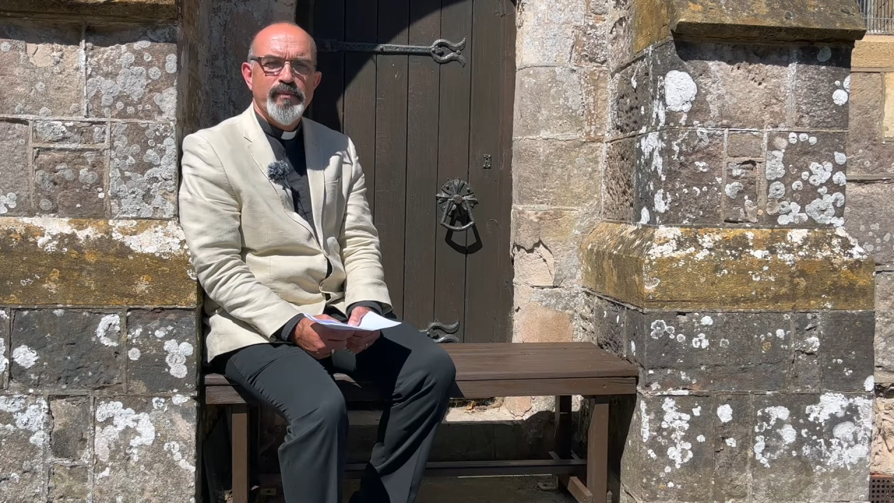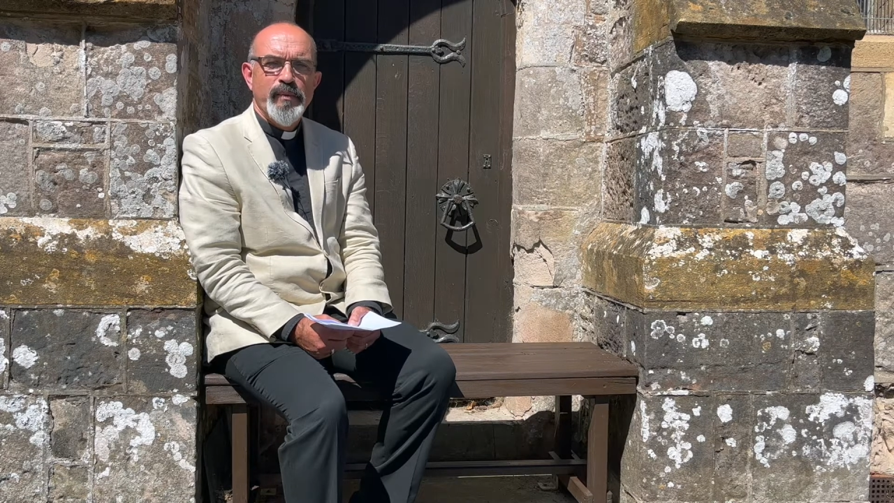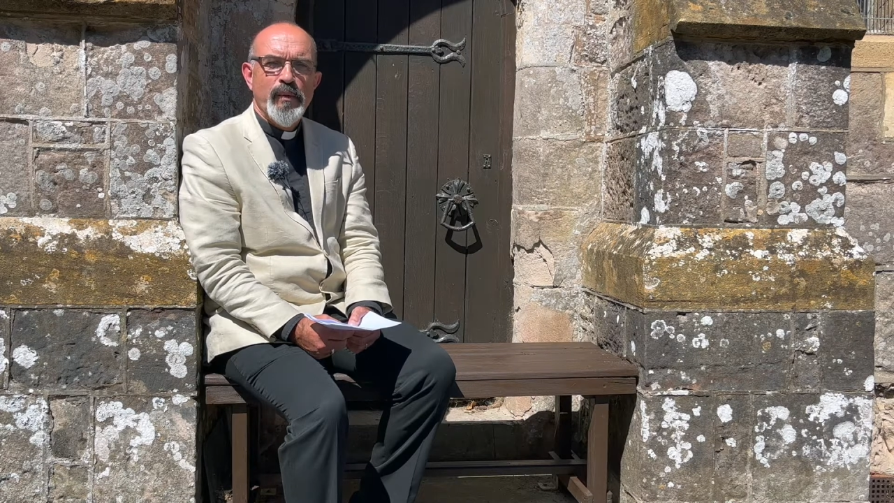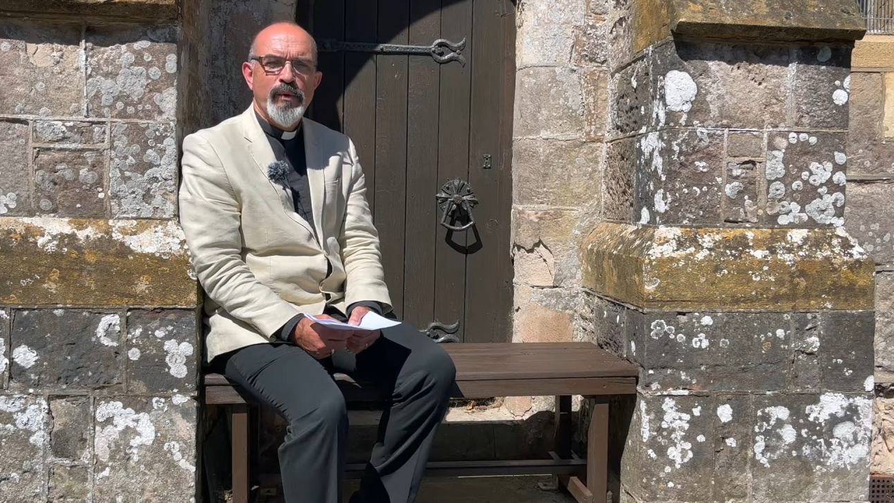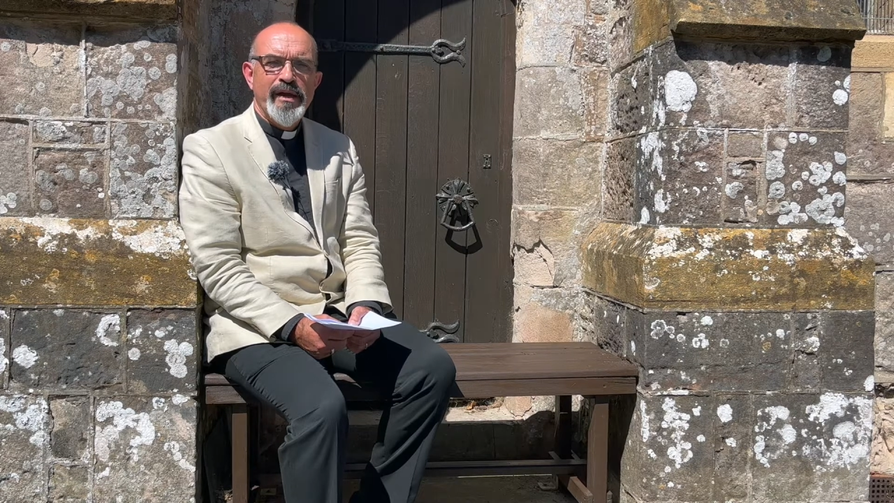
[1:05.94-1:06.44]

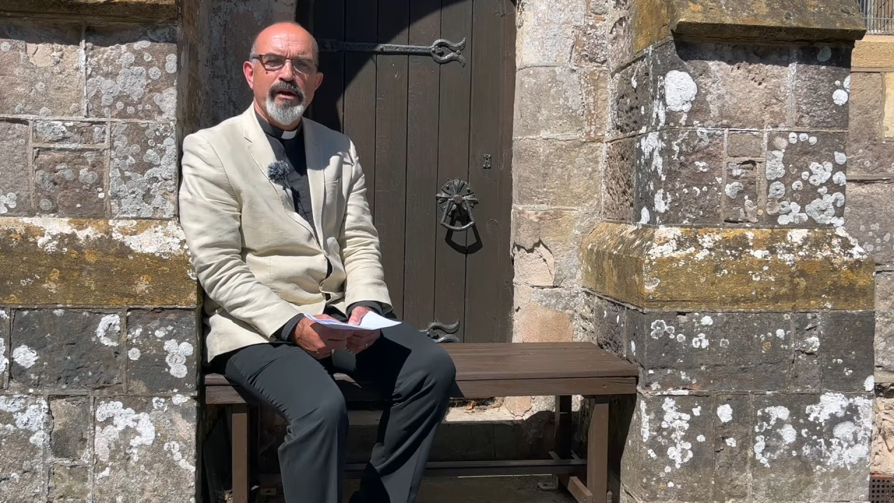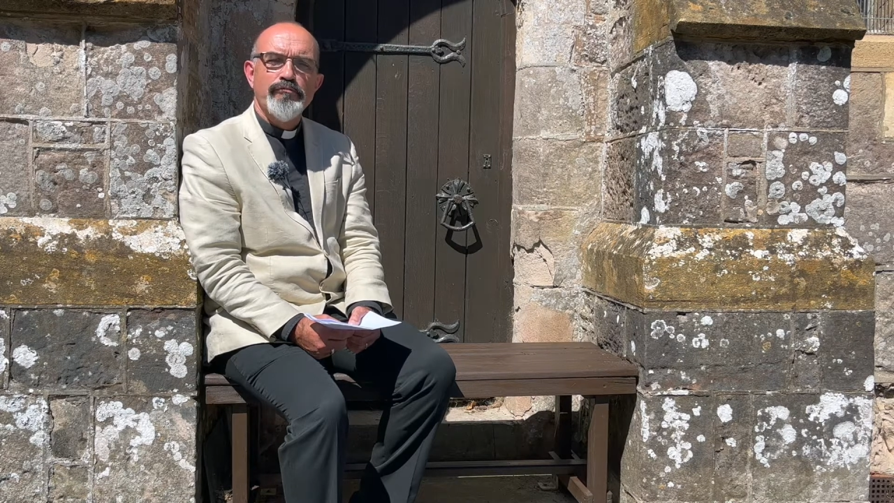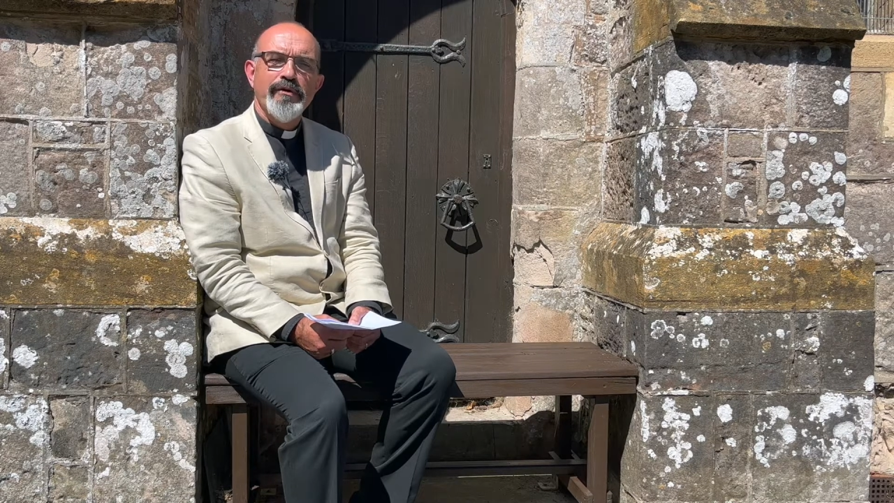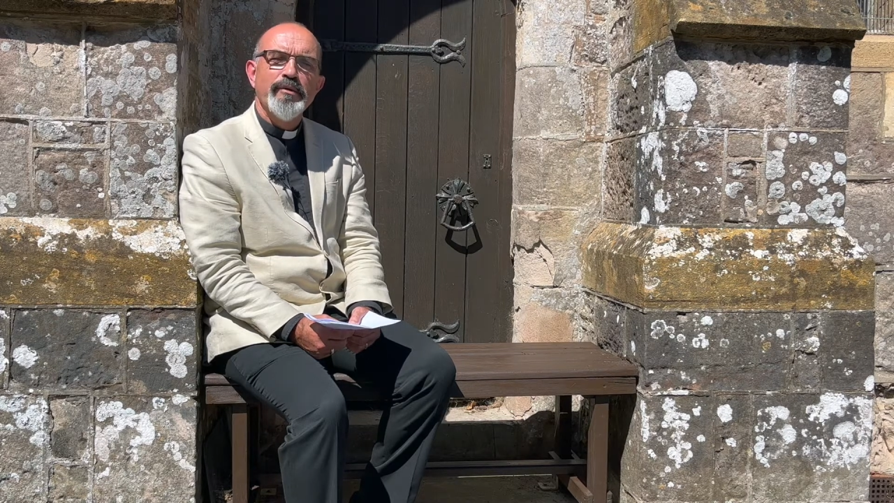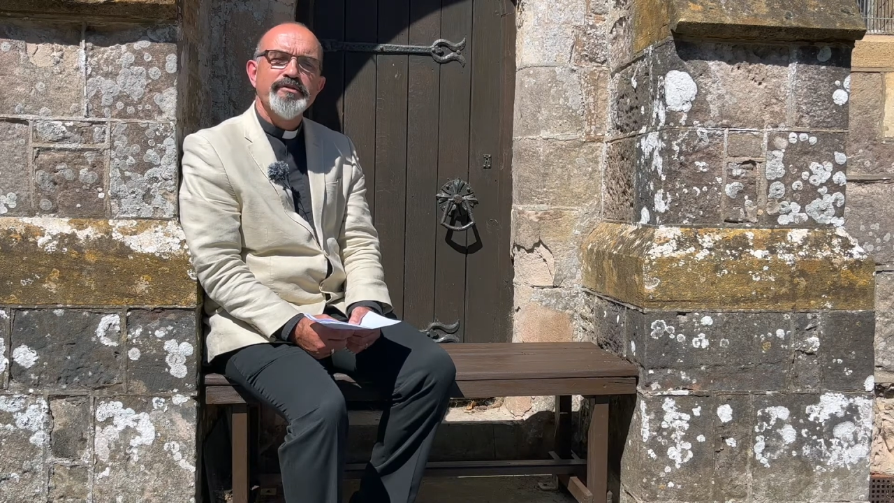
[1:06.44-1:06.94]
We get a
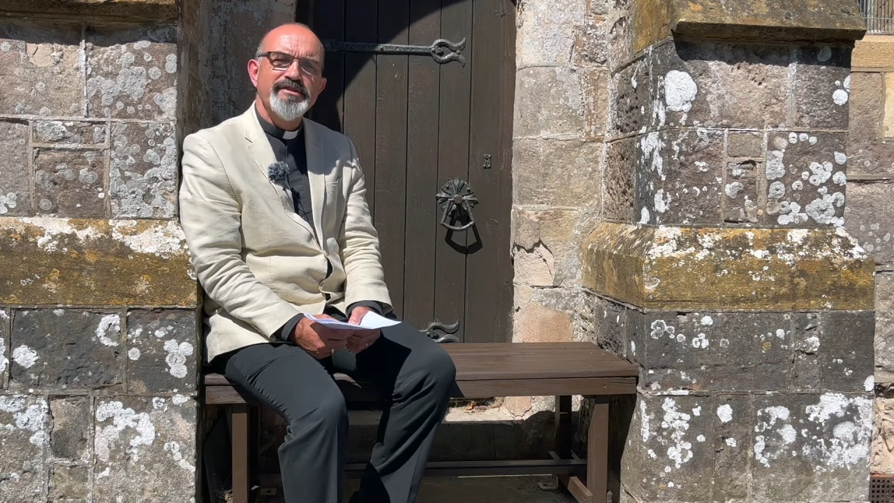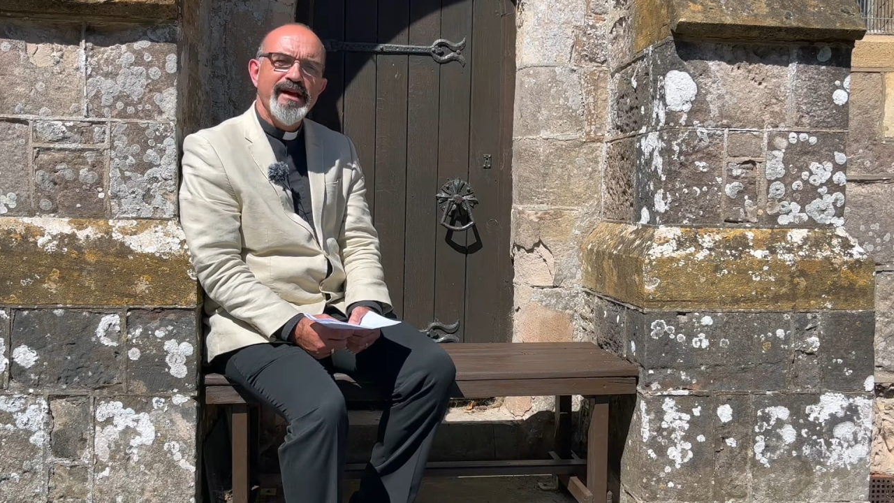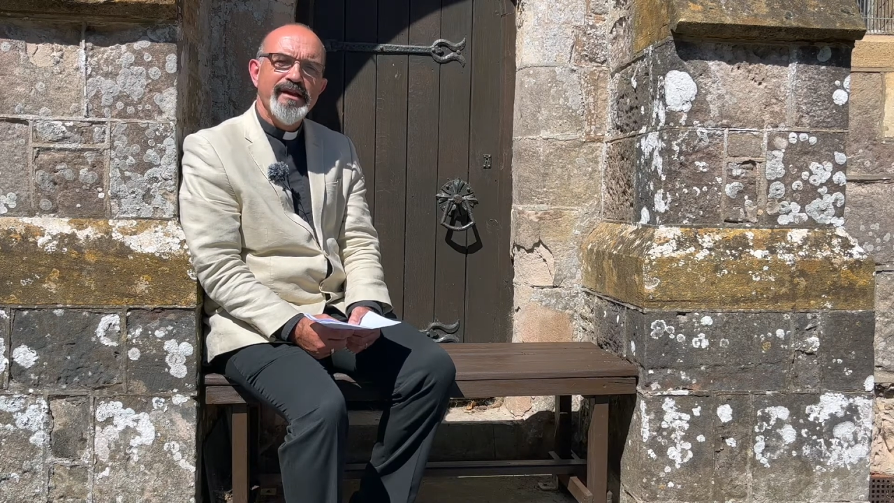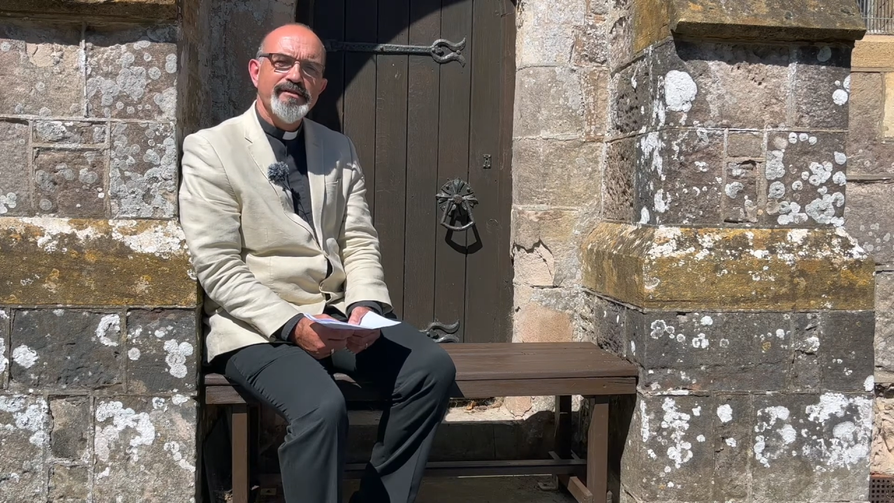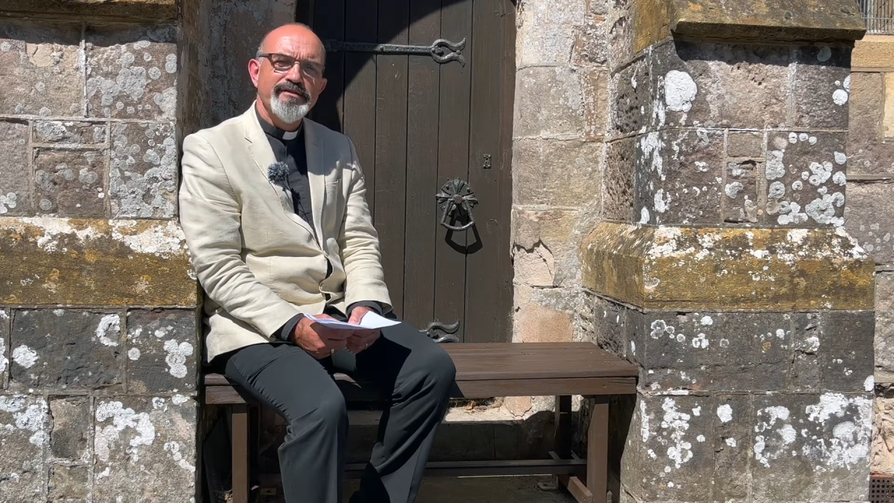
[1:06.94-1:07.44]
real
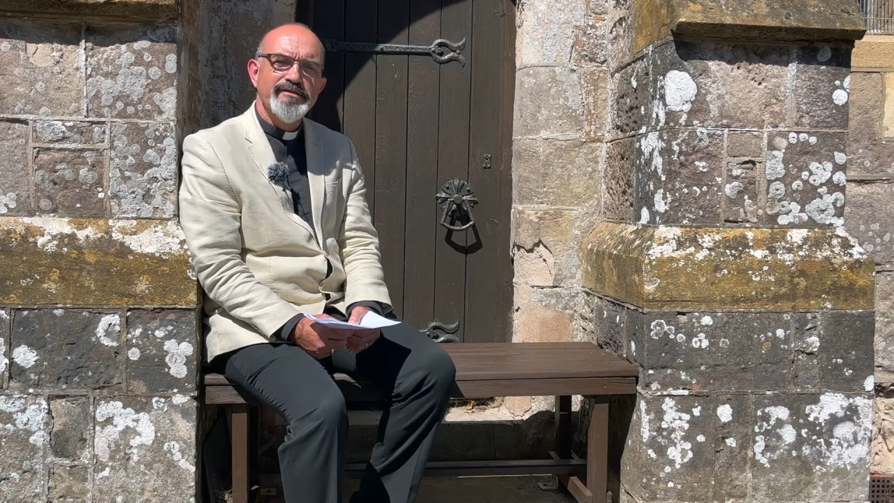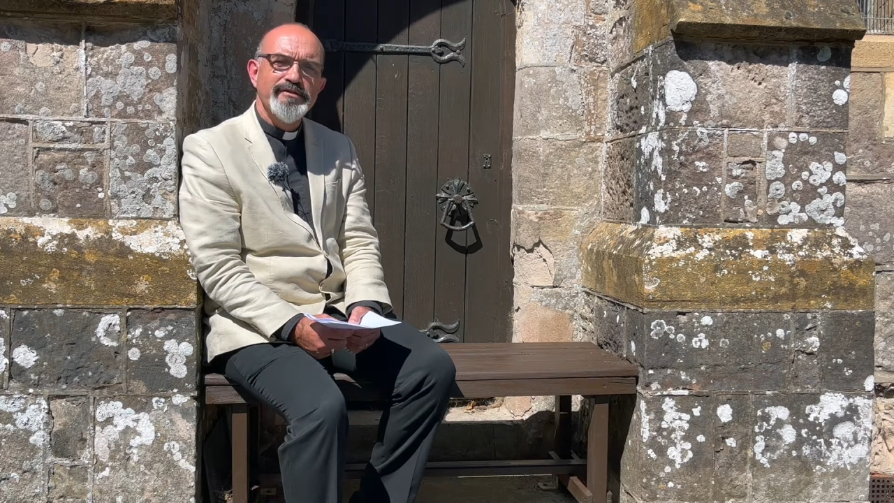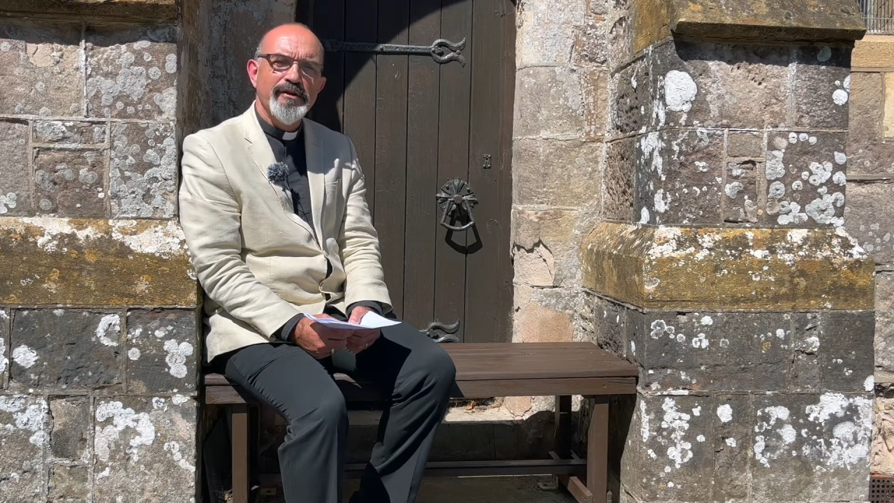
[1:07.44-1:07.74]
sense